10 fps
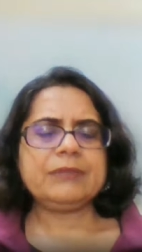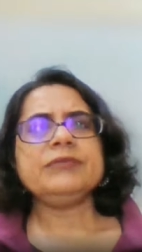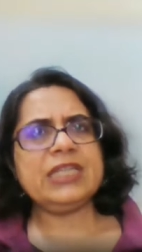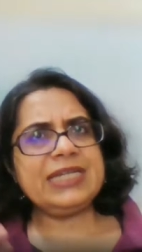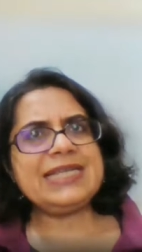
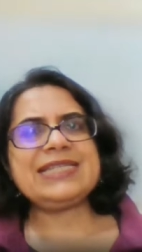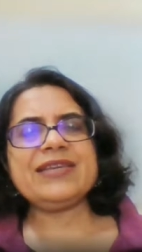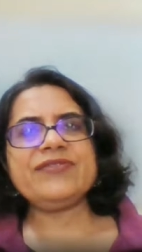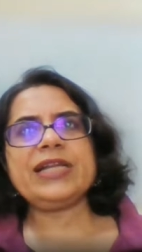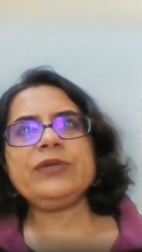The
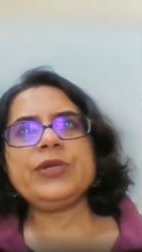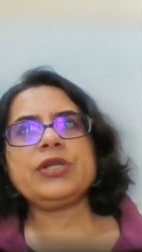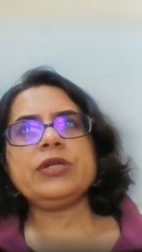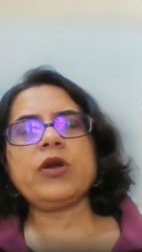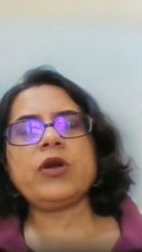DCF
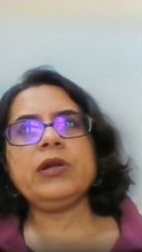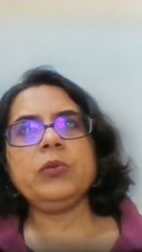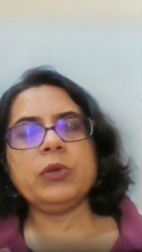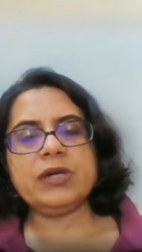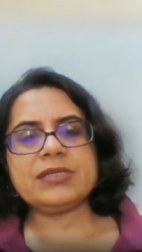valuation
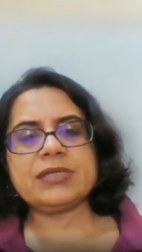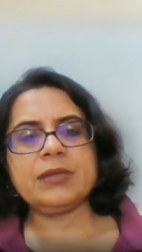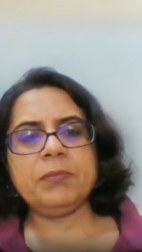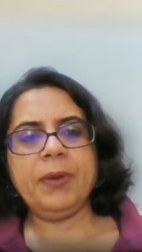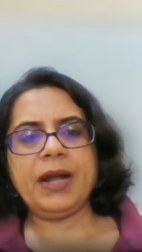model works,
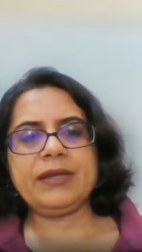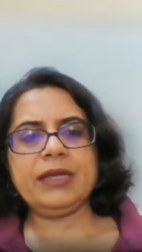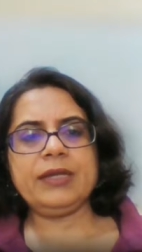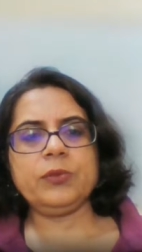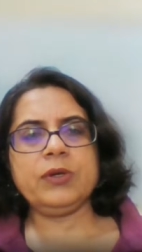but
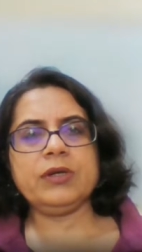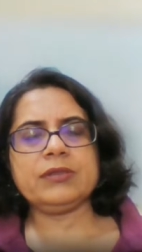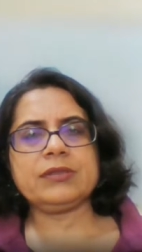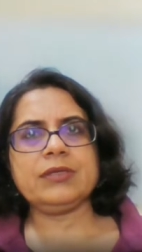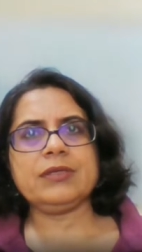it
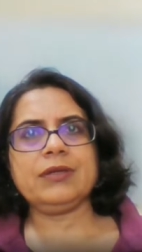works